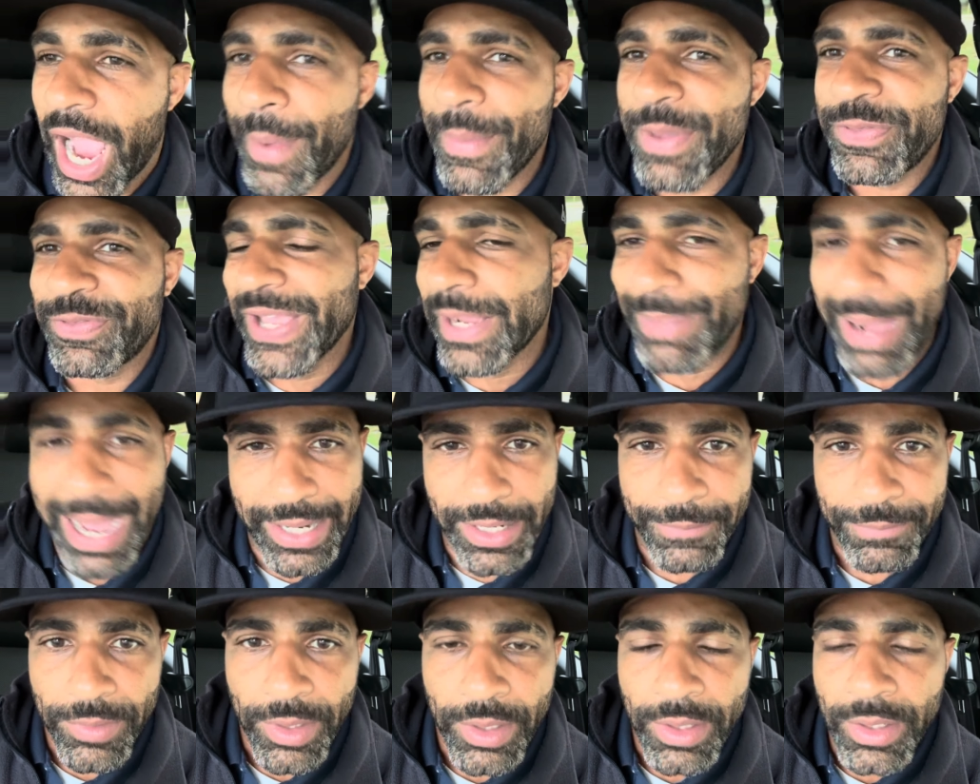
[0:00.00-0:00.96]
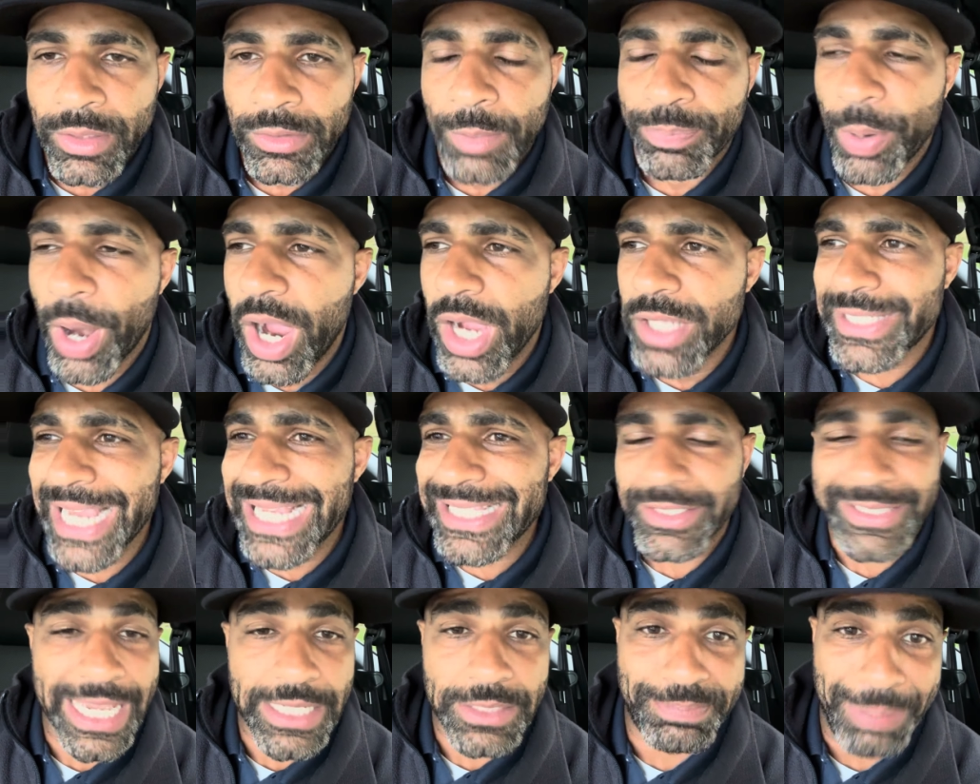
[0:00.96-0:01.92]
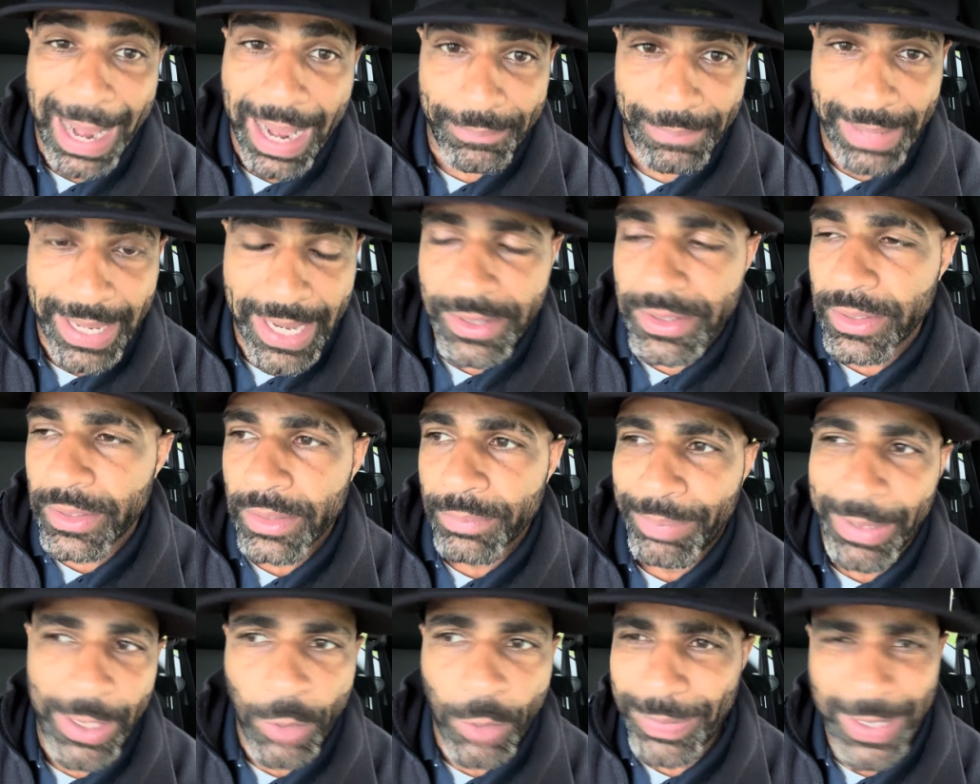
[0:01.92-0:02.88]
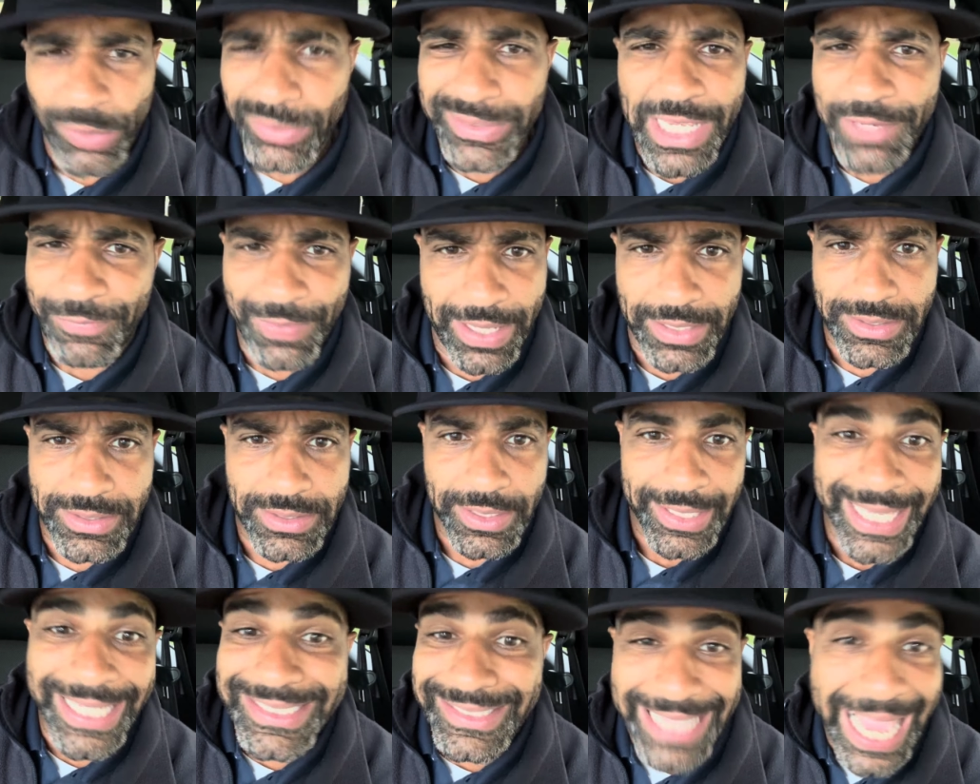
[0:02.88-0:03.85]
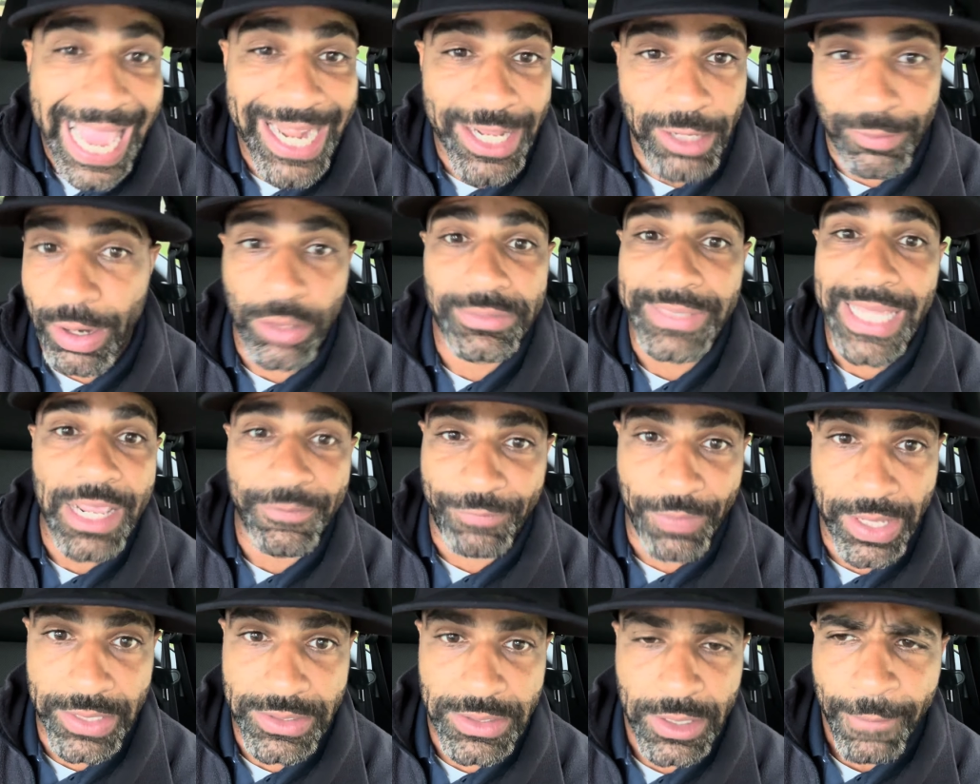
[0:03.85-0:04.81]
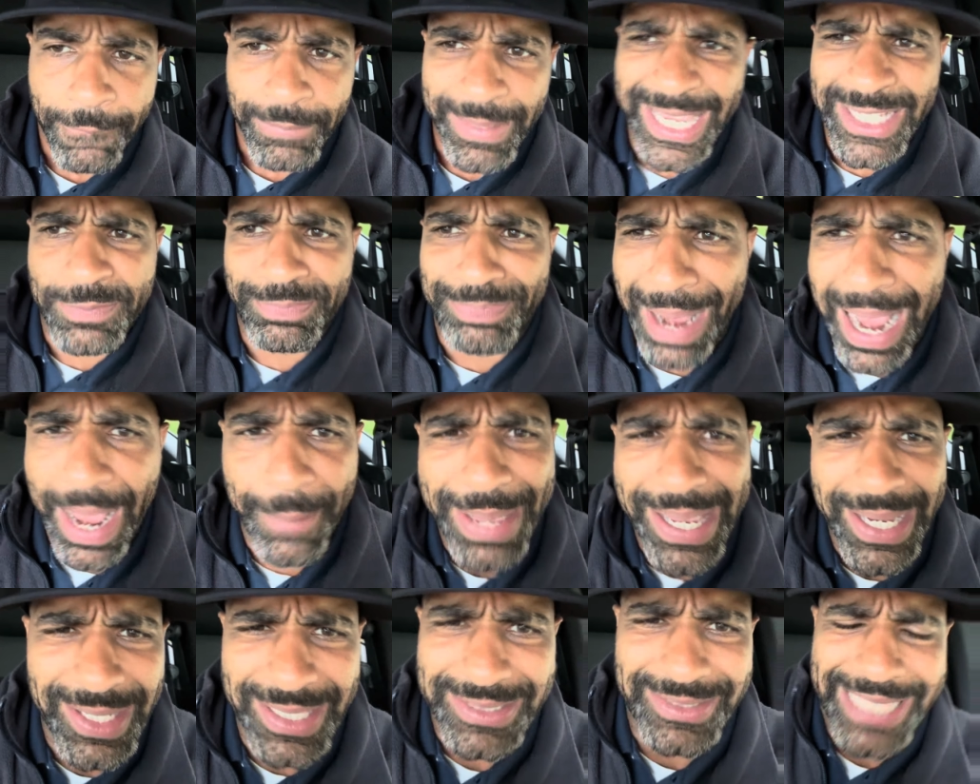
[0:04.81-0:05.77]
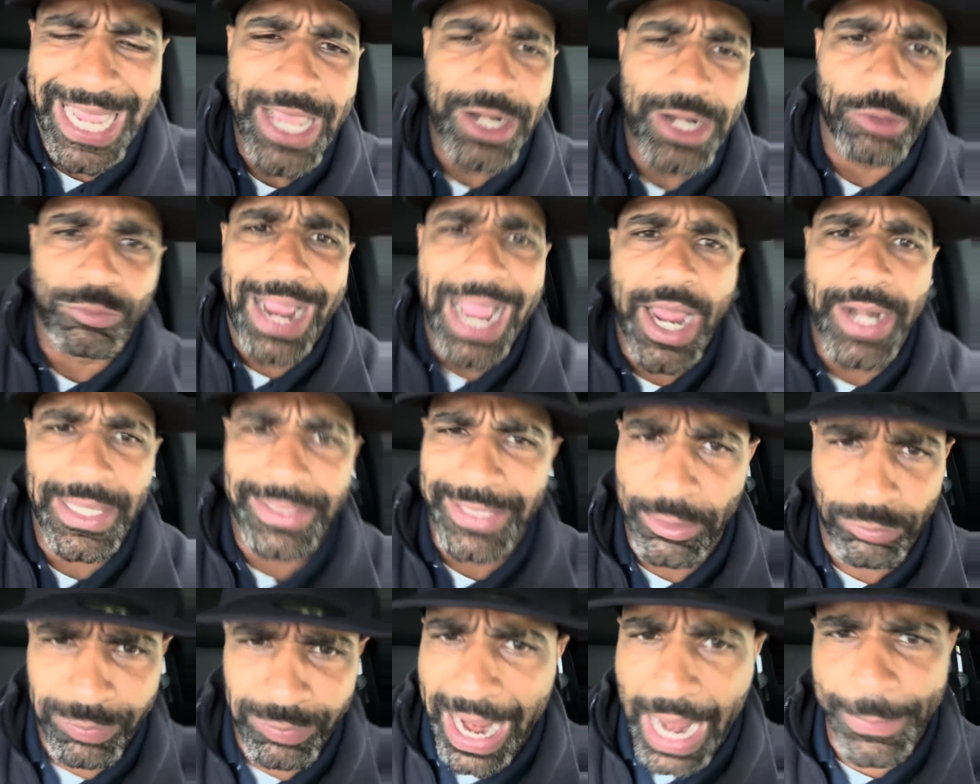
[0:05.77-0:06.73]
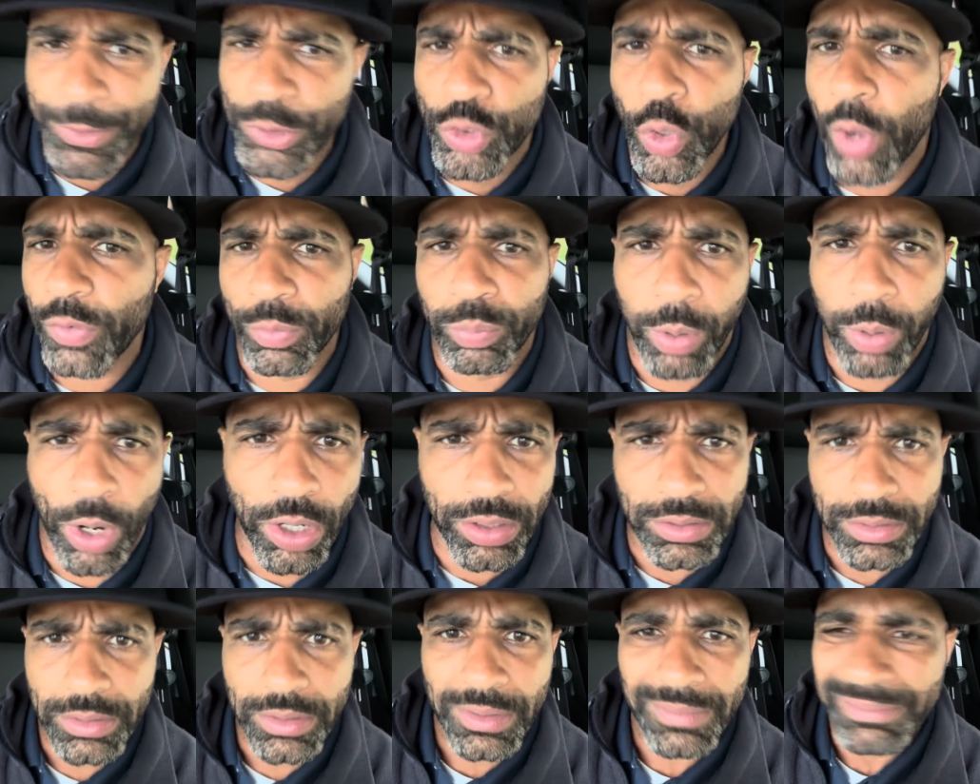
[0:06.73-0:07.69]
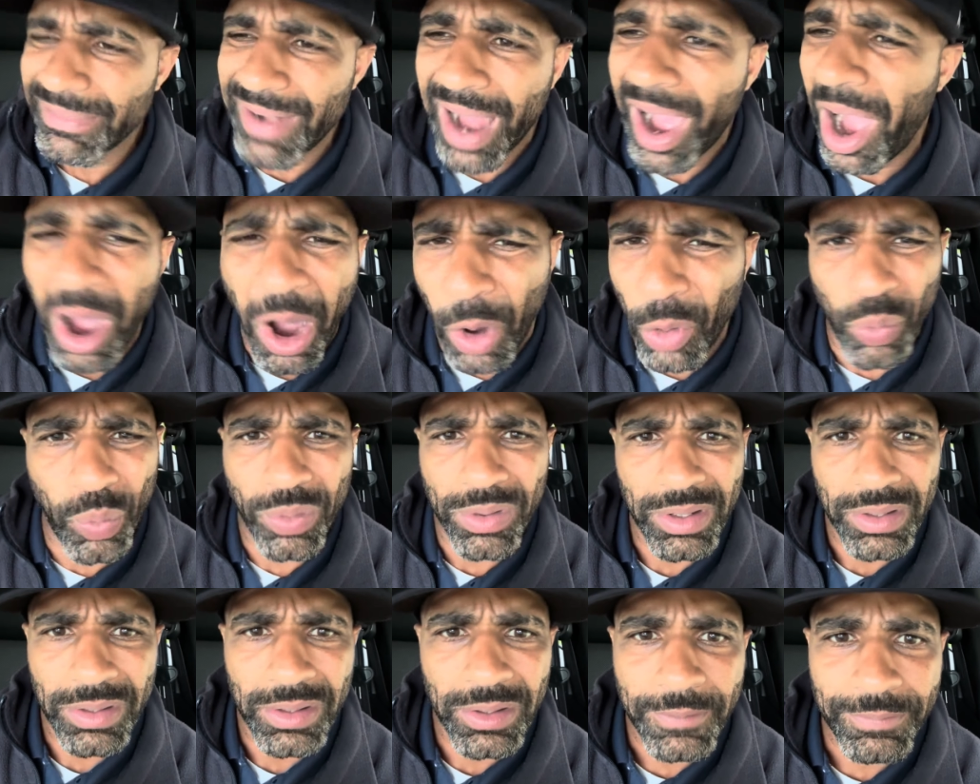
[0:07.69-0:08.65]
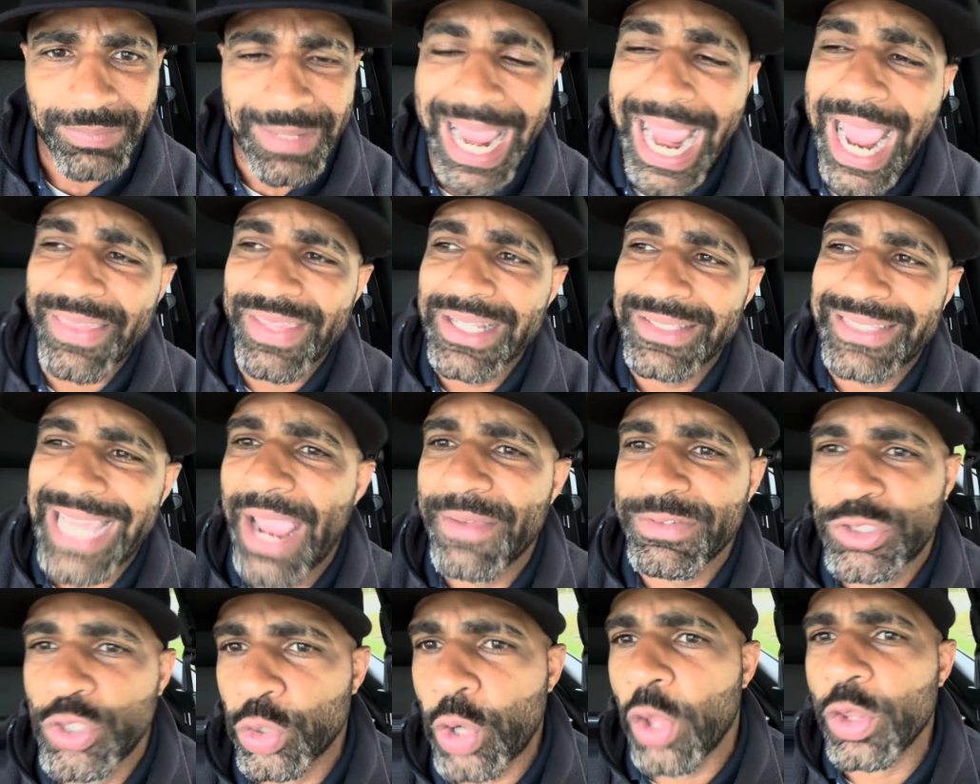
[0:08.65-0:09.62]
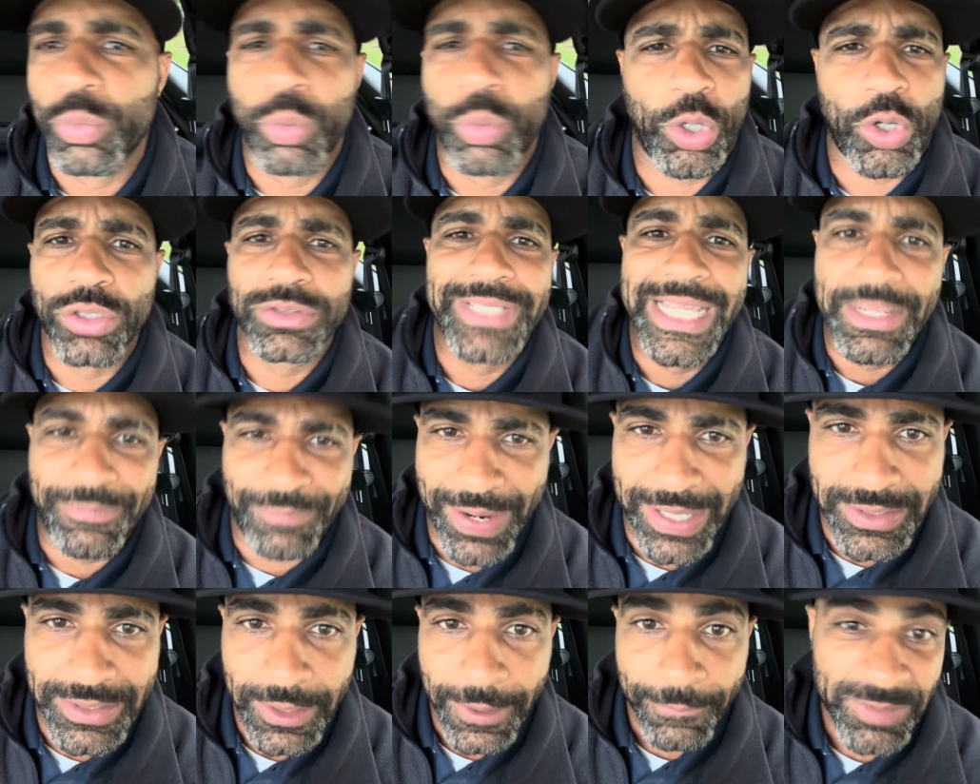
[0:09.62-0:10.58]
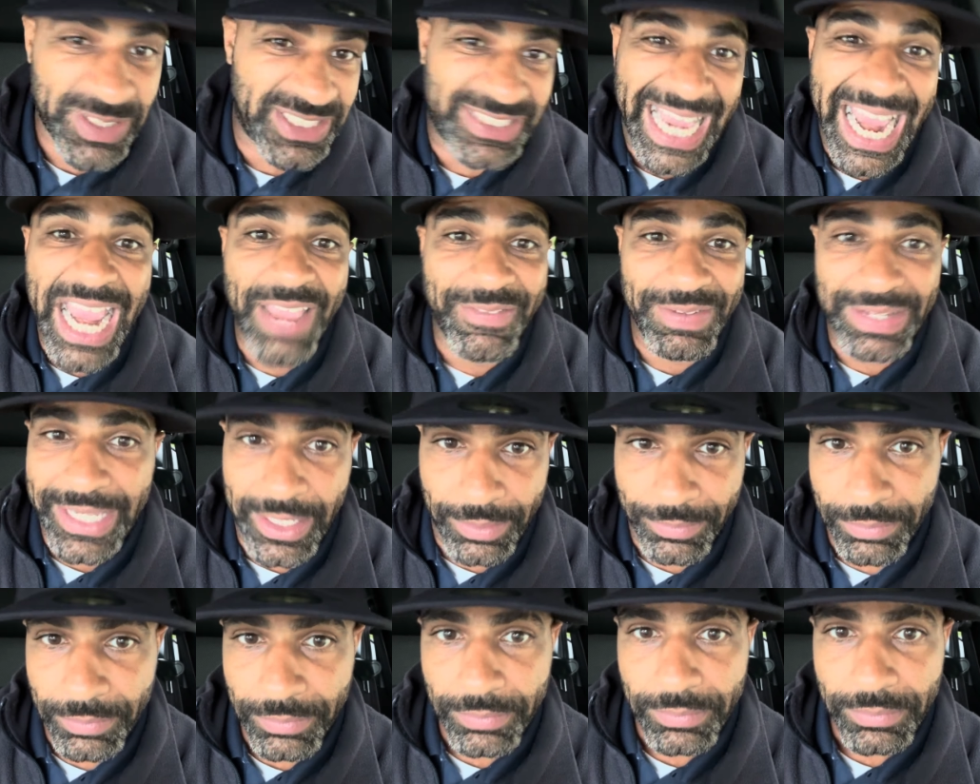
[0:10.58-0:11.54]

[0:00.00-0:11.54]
I mean, think about it. LeBron James, I say, is Batman, but he don't play no defense. He's standing around on defense. Is Batman going to stand around and let Robin do all the work? No. Anthony Davis doing all the work on defense, saving him.